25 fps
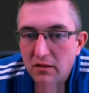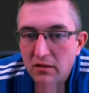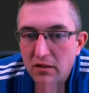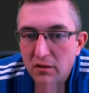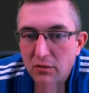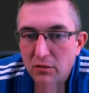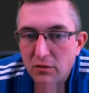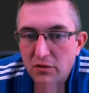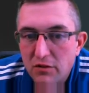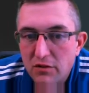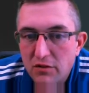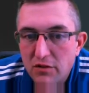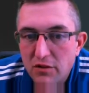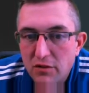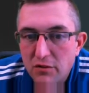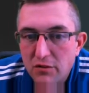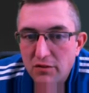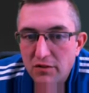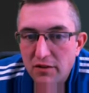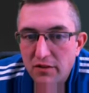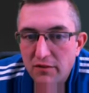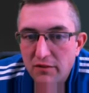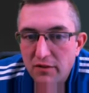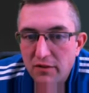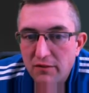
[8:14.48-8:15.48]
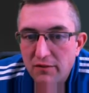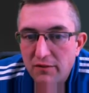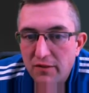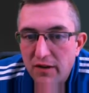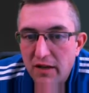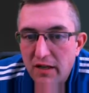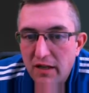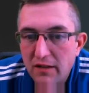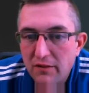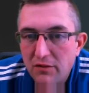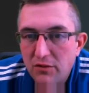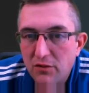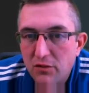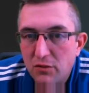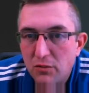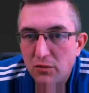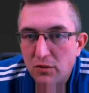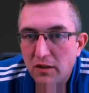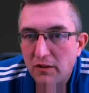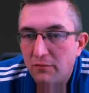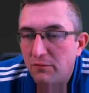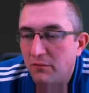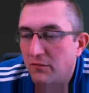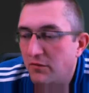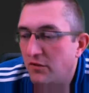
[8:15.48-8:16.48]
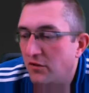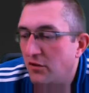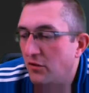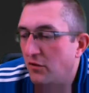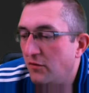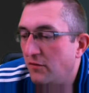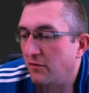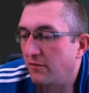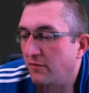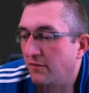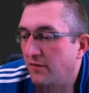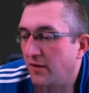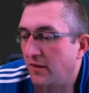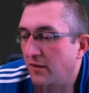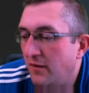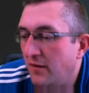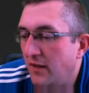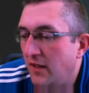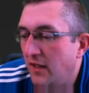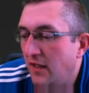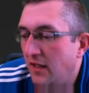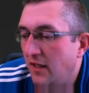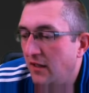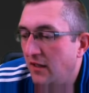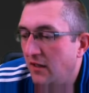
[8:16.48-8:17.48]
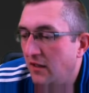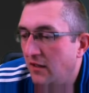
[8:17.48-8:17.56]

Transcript: He wants 275, so we'll give him 250.